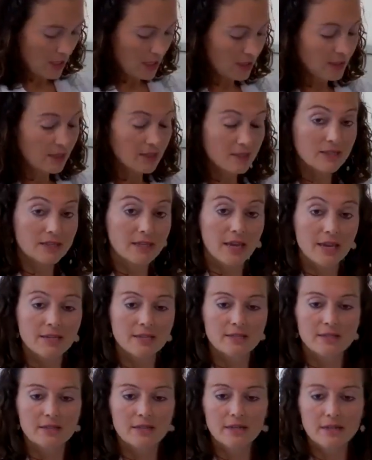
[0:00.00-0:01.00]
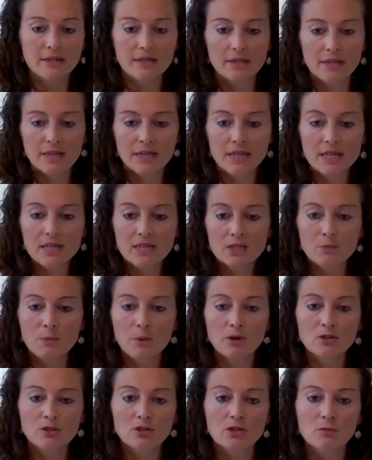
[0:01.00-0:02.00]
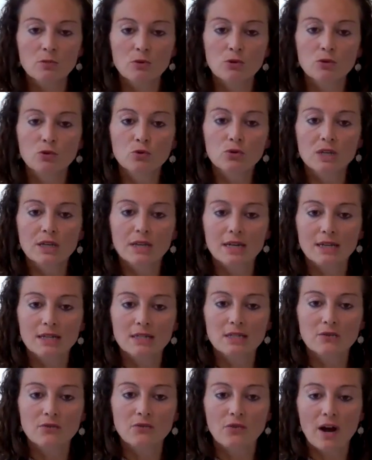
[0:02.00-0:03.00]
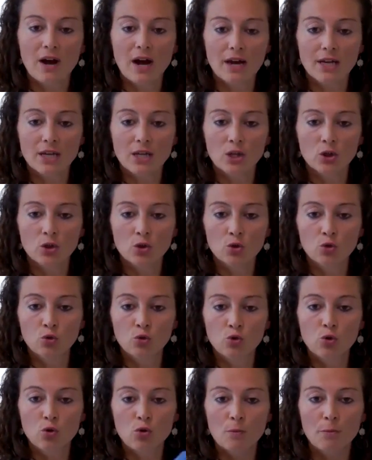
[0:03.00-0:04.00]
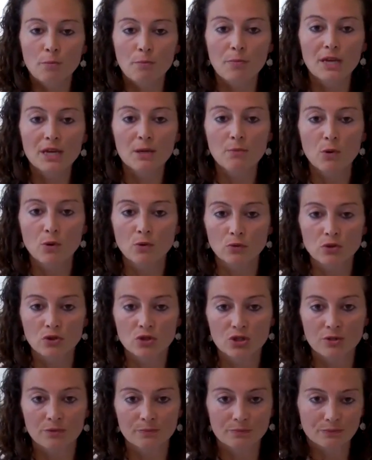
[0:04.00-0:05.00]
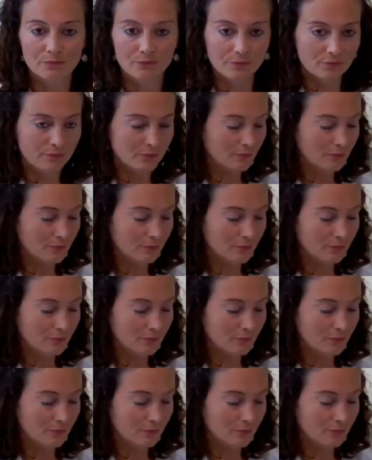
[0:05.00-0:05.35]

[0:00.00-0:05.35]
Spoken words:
In this case, it's possible to decalcify 2 big bones.